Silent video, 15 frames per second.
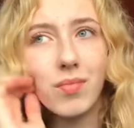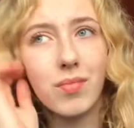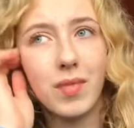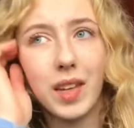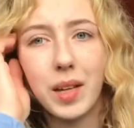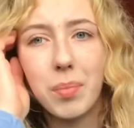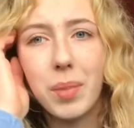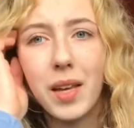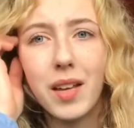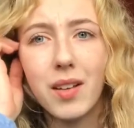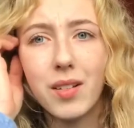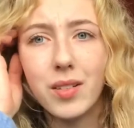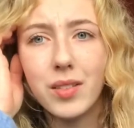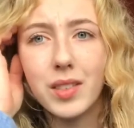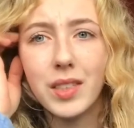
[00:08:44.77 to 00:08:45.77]
like
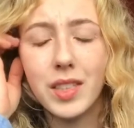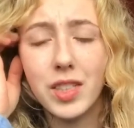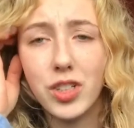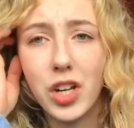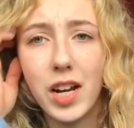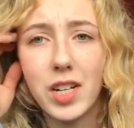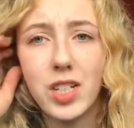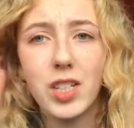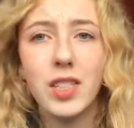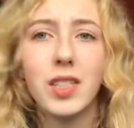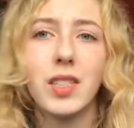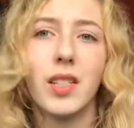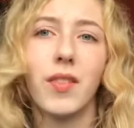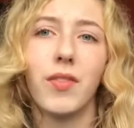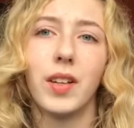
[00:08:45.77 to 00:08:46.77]
pills,
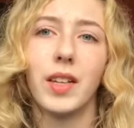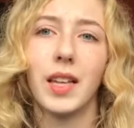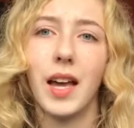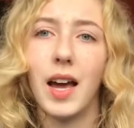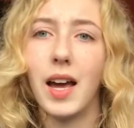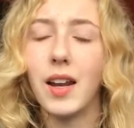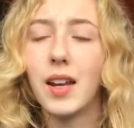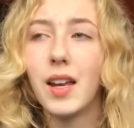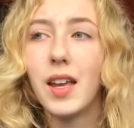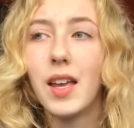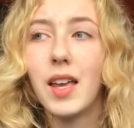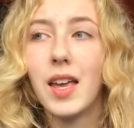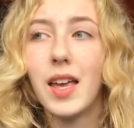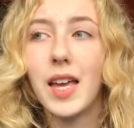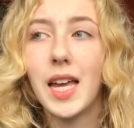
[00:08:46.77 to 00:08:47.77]
injections, stuff like that,
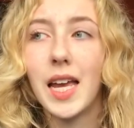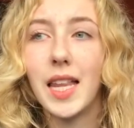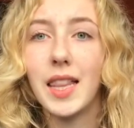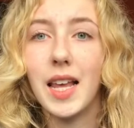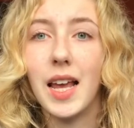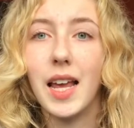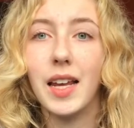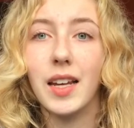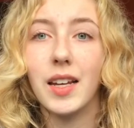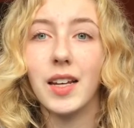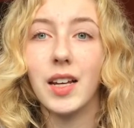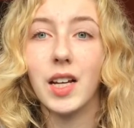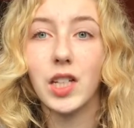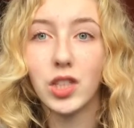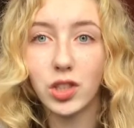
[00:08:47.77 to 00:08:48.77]
and then
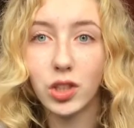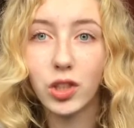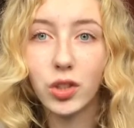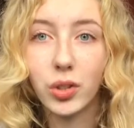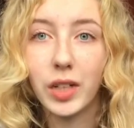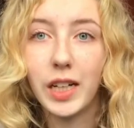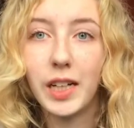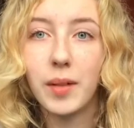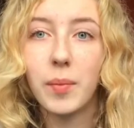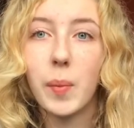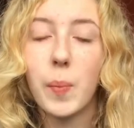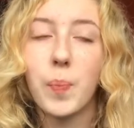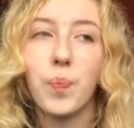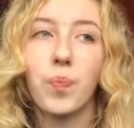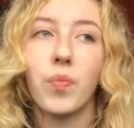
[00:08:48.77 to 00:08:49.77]
a surgery.
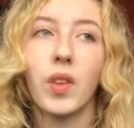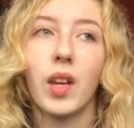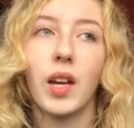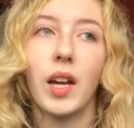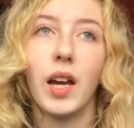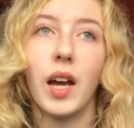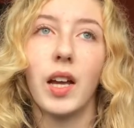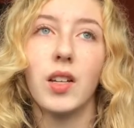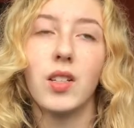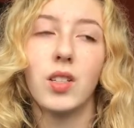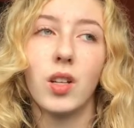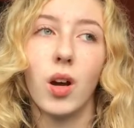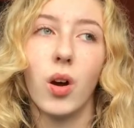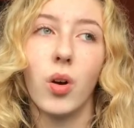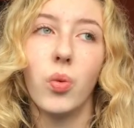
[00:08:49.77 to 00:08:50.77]
And
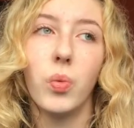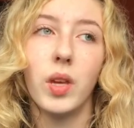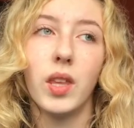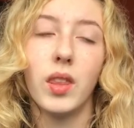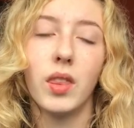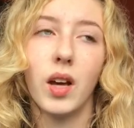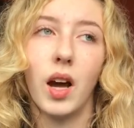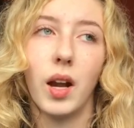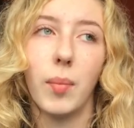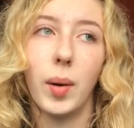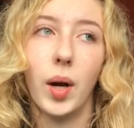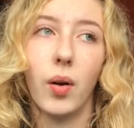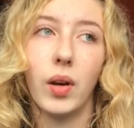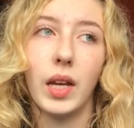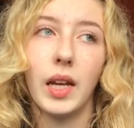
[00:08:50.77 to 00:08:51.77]
so we thought
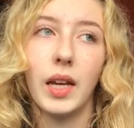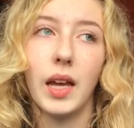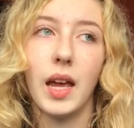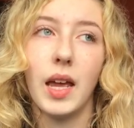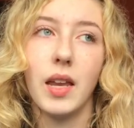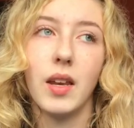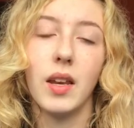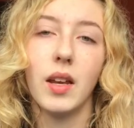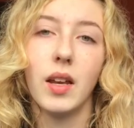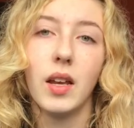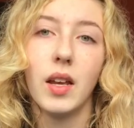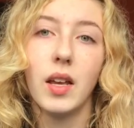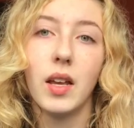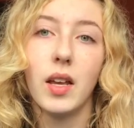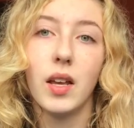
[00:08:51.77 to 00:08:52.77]
about it, and
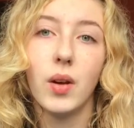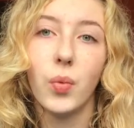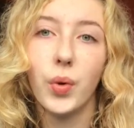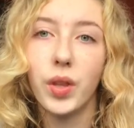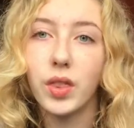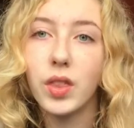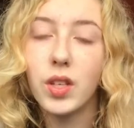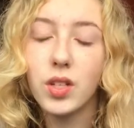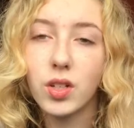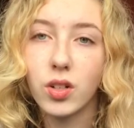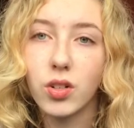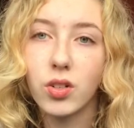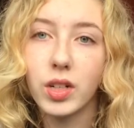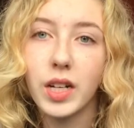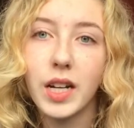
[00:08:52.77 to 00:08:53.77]
with the
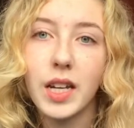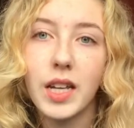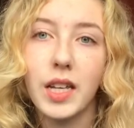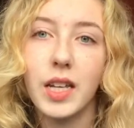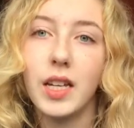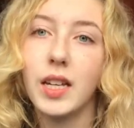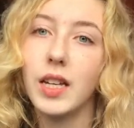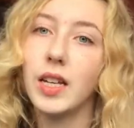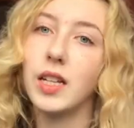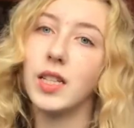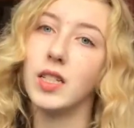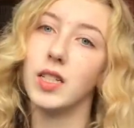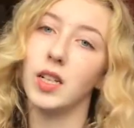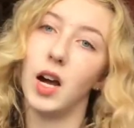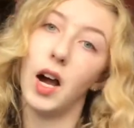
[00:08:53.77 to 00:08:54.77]
surgery, he
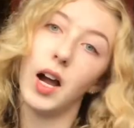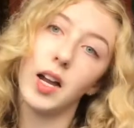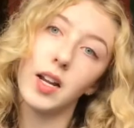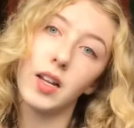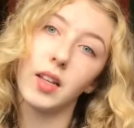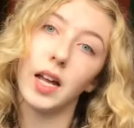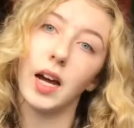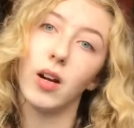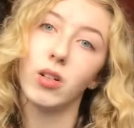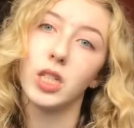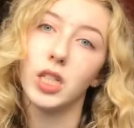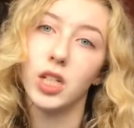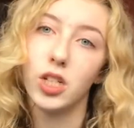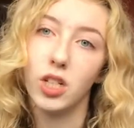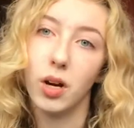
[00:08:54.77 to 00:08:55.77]
is not allowed
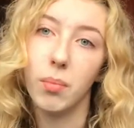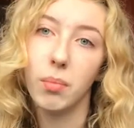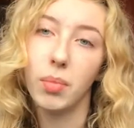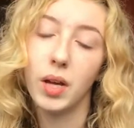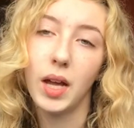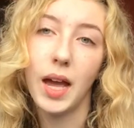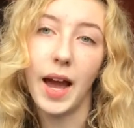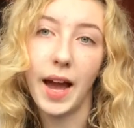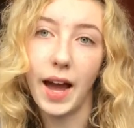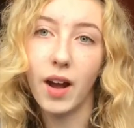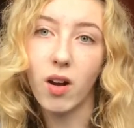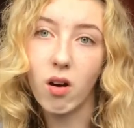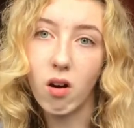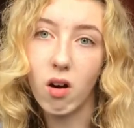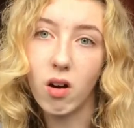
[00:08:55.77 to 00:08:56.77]
to jump
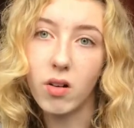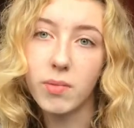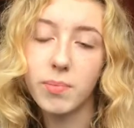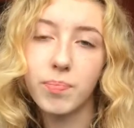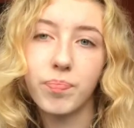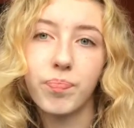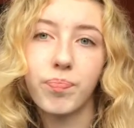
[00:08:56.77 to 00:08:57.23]
at all